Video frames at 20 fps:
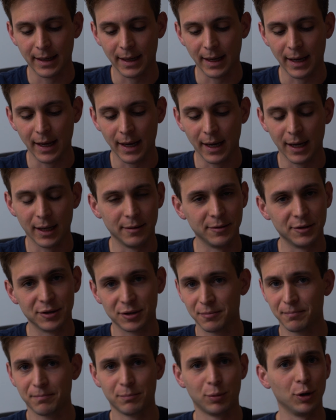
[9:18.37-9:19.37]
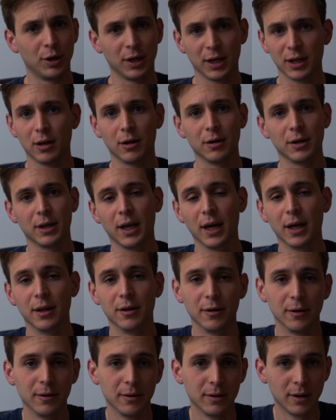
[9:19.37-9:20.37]
and just putting it all
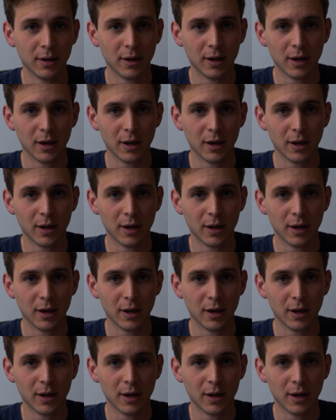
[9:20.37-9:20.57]
together.